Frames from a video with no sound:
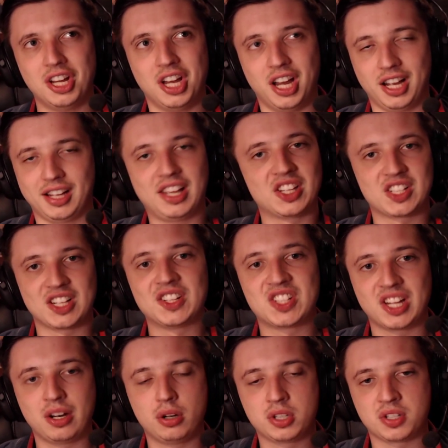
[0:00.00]
I guess let's say
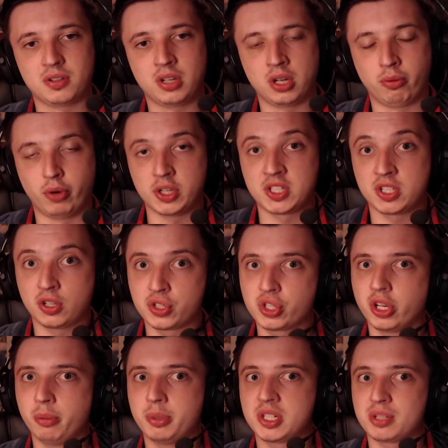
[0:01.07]
her voice is also a
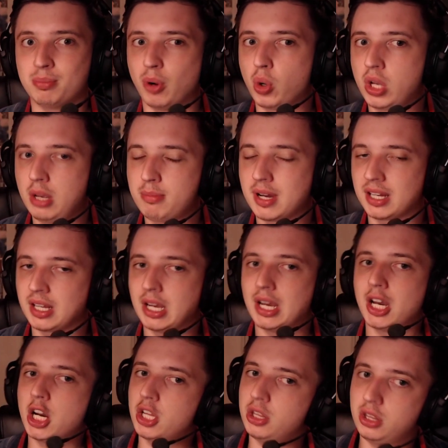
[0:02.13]
little bit smoky, but
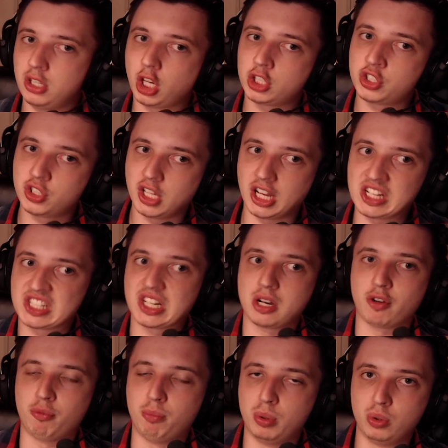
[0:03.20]
not to the extent
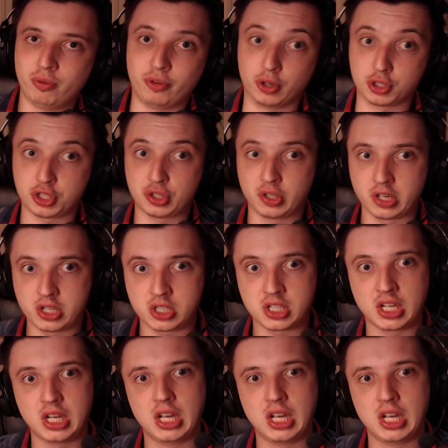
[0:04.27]
of Blue, for sure not.